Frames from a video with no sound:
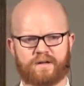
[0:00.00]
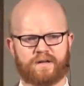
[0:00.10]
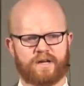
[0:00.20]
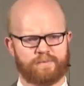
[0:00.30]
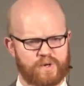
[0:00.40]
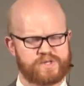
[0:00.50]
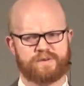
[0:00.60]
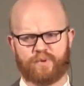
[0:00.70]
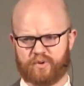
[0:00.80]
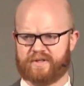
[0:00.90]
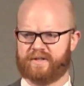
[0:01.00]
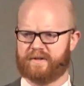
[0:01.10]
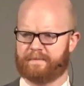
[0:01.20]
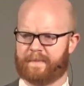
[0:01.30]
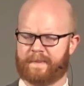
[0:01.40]
And most importantly,
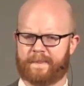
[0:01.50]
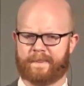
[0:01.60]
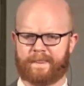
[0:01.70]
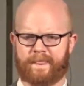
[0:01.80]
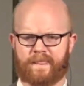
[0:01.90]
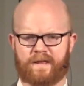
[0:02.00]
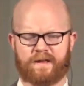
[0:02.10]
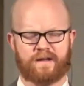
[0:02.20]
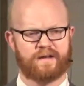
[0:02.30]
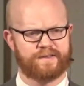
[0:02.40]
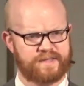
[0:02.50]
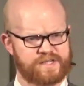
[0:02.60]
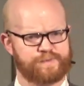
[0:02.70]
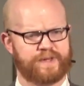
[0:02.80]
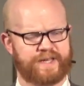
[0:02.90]

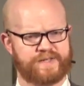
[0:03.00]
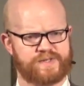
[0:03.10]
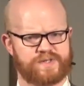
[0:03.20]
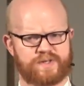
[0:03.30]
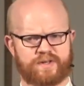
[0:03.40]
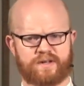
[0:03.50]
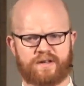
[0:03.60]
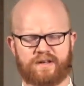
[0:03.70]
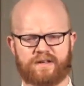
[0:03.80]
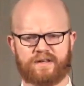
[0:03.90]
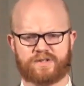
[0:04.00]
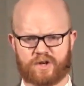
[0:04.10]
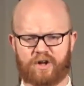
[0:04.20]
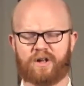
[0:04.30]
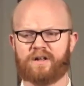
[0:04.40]
this place is
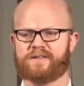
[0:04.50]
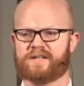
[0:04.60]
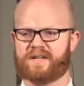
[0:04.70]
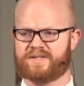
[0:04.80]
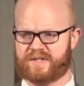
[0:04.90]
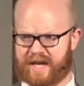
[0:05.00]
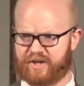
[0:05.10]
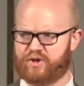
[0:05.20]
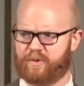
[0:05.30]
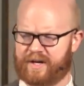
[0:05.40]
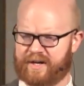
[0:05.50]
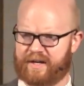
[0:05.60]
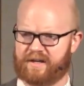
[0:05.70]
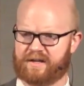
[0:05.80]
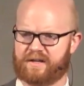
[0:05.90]
called a
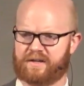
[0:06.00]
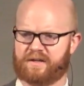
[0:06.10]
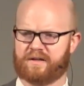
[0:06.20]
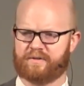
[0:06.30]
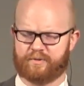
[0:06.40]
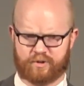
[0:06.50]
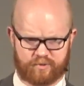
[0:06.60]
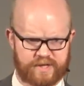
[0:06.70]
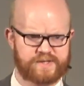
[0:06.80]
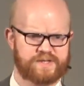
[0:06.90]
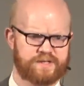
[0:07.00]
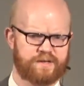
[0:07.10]
sanctuary for a reason.